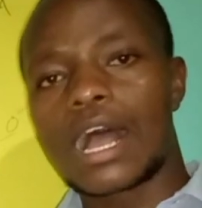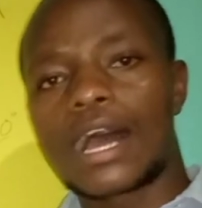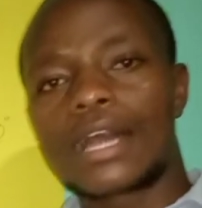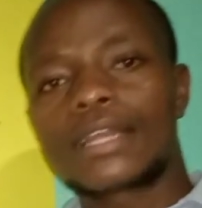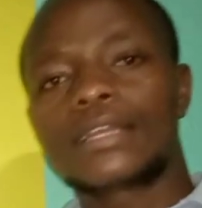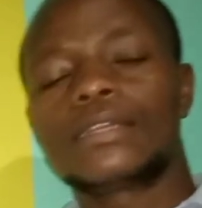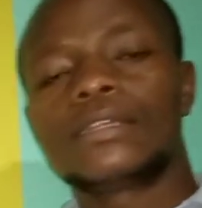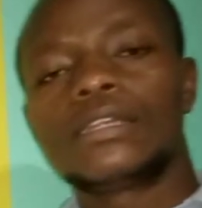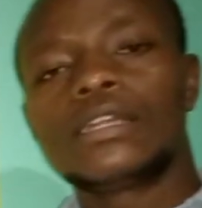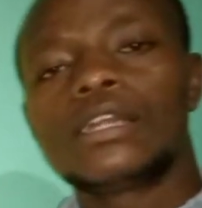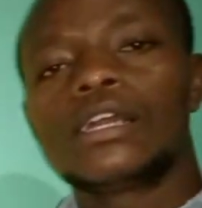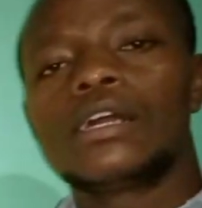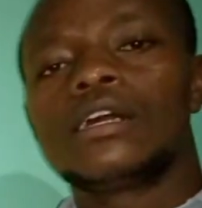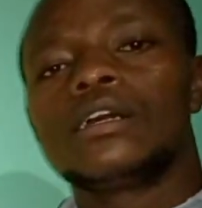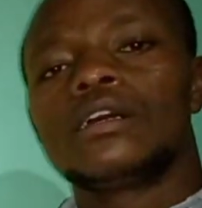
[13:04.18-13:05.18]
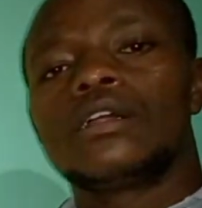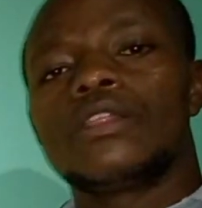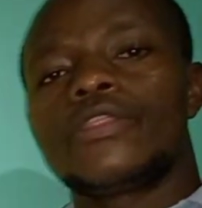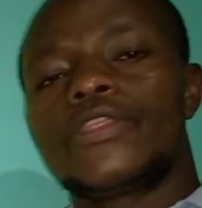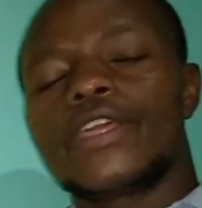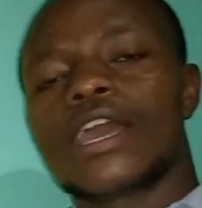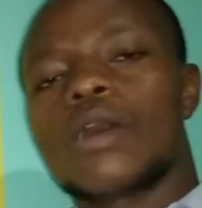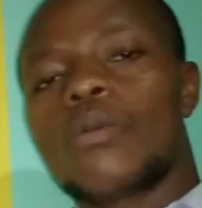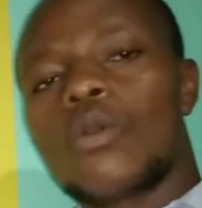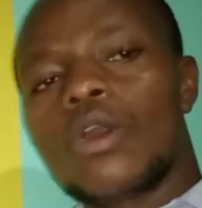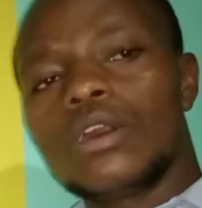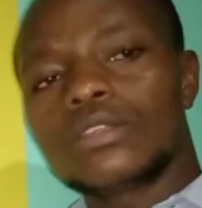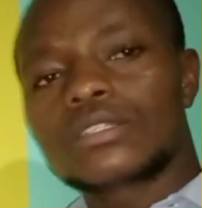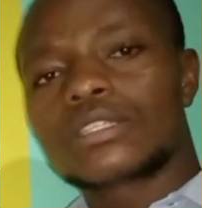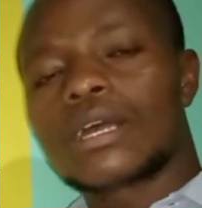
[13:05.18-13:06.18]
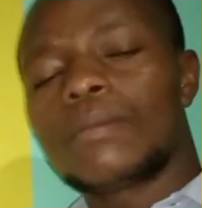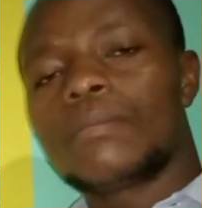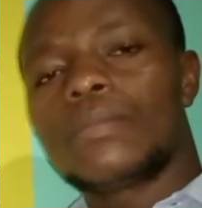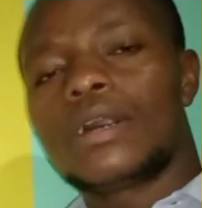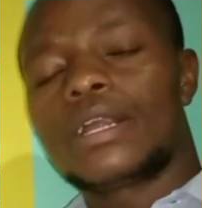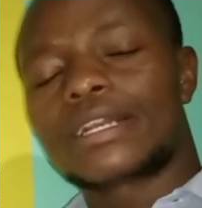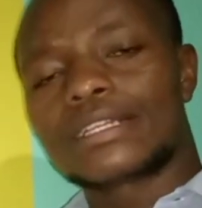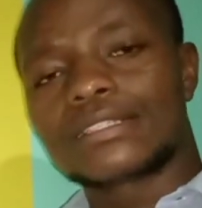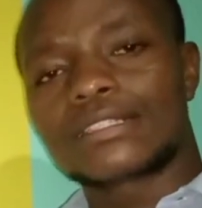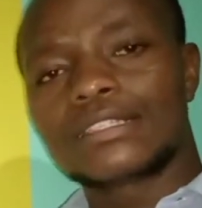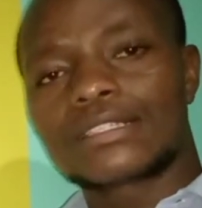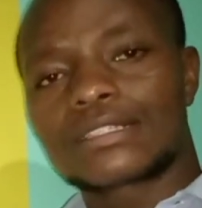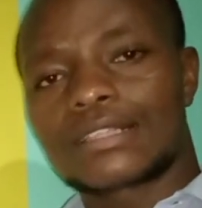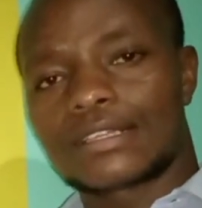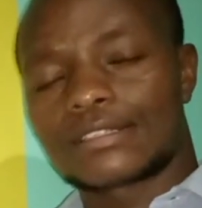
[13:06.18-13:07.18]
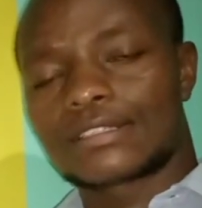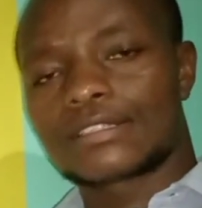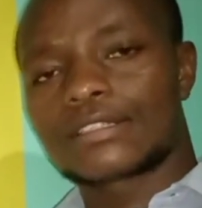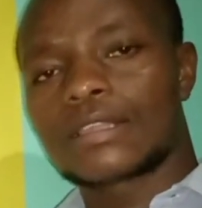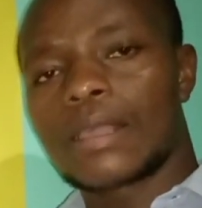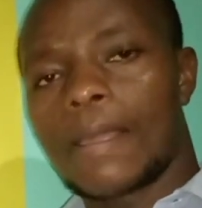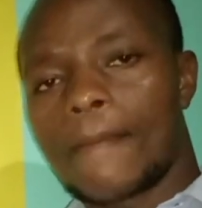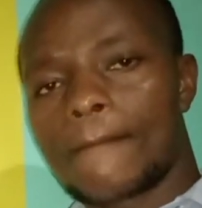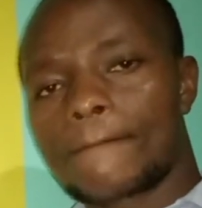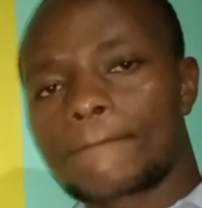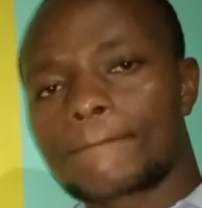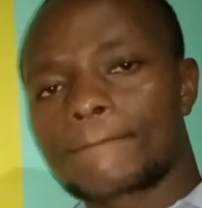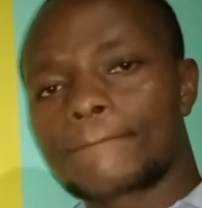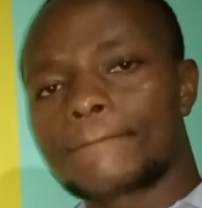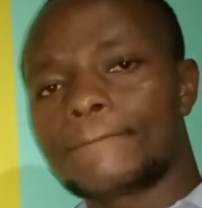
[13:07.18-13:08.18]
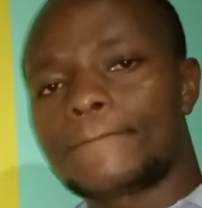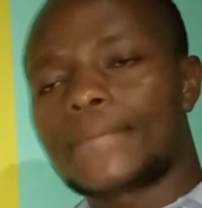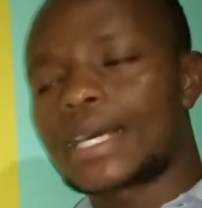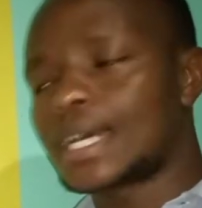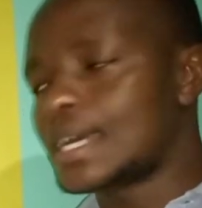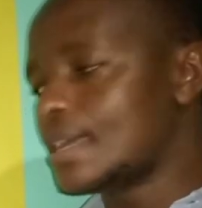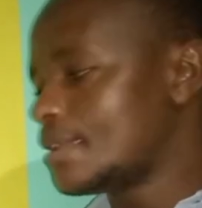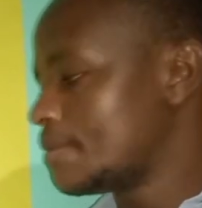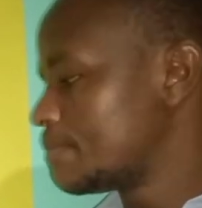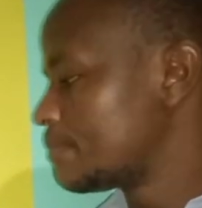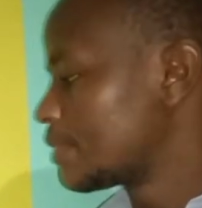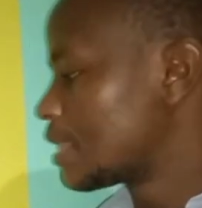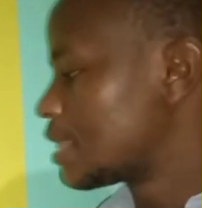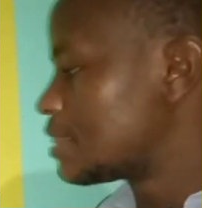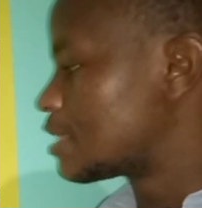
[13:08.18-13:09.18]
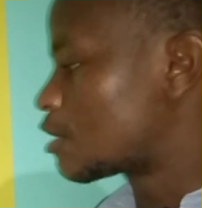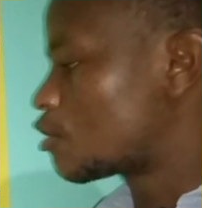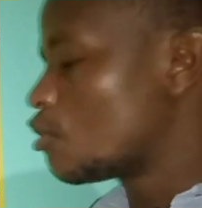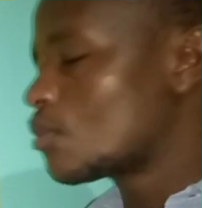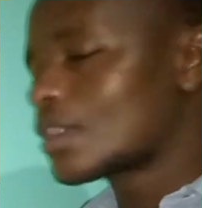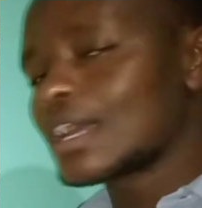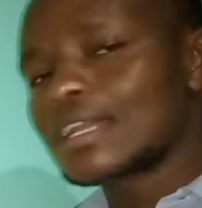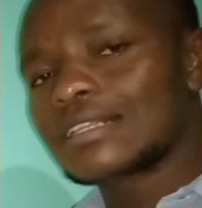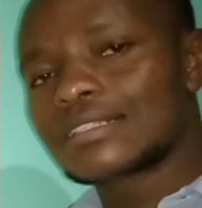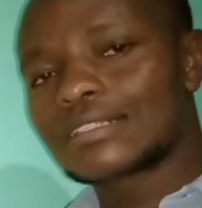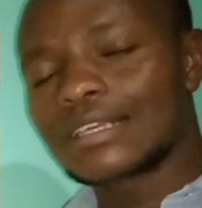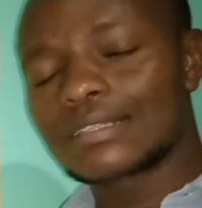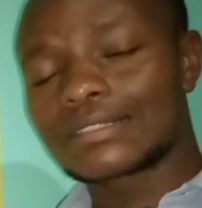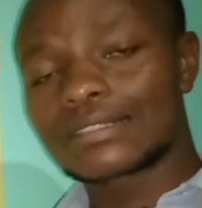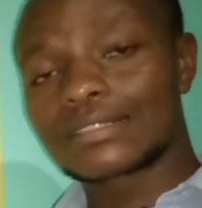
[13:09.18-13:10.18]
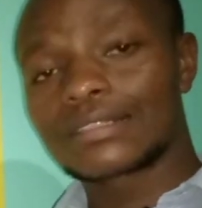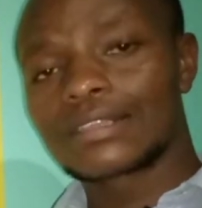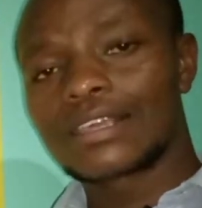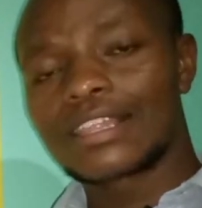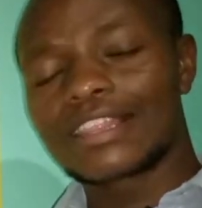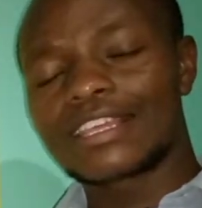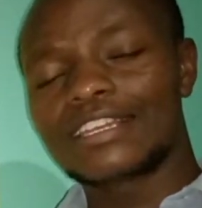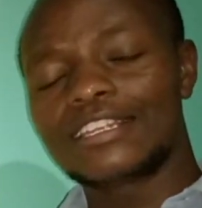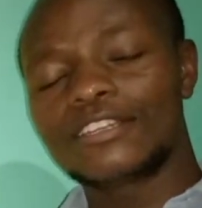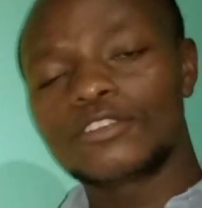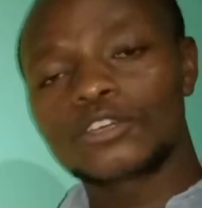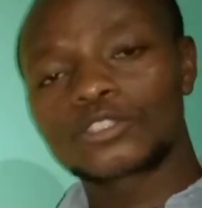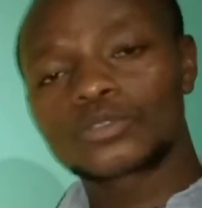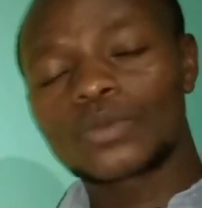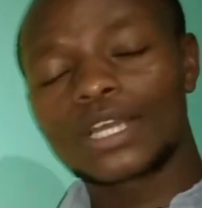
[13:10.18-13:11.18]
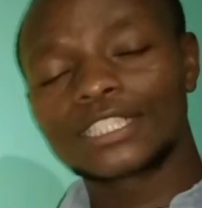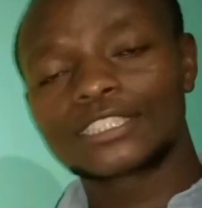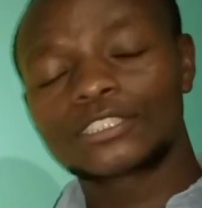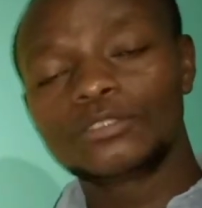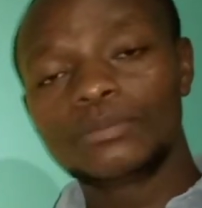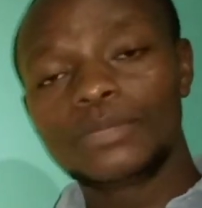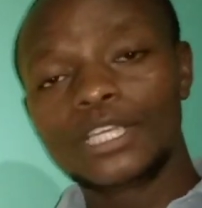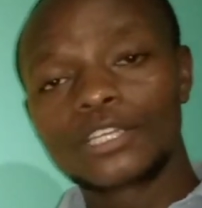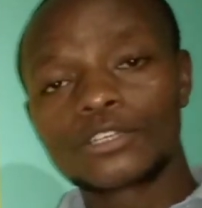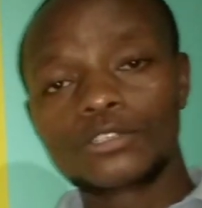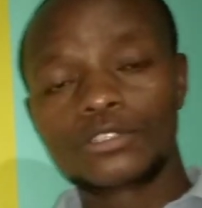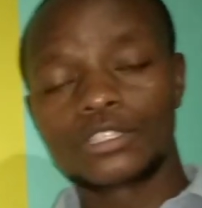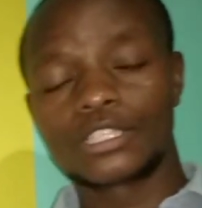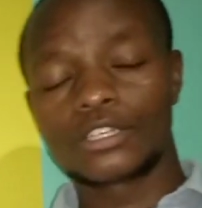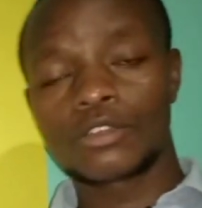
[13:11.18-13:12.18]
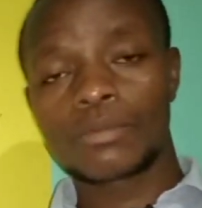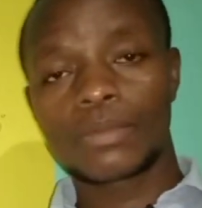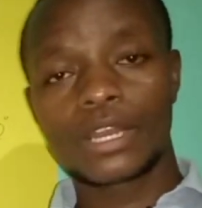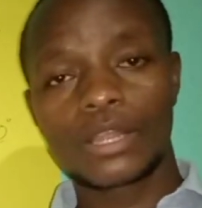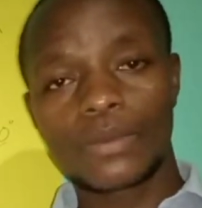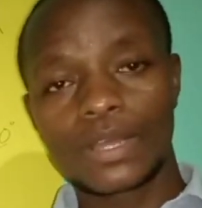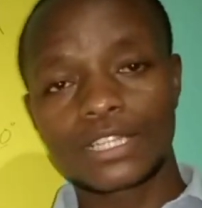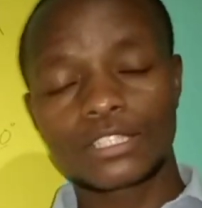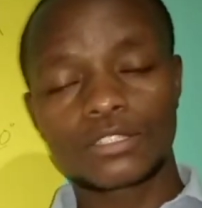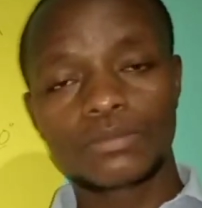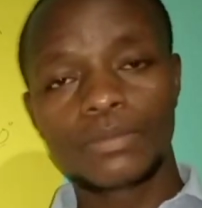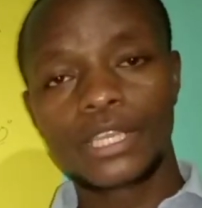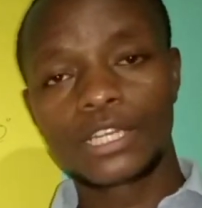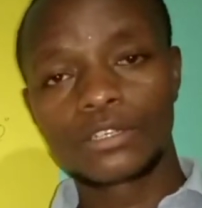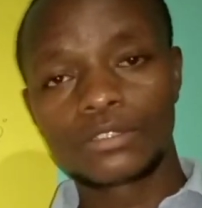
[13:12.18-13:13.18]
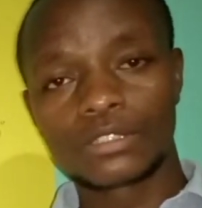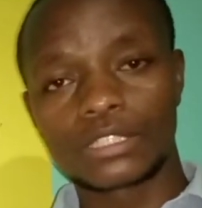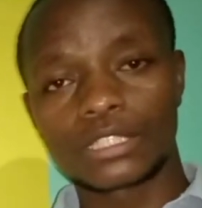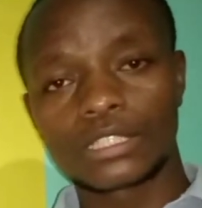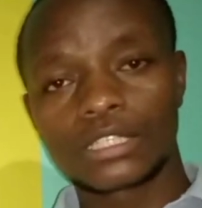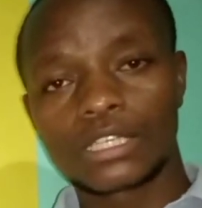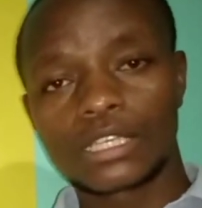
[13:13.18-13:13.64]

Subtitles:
are there was some resistance by the conquered states. They did not want to be ruled. Nobody wants to be ruled.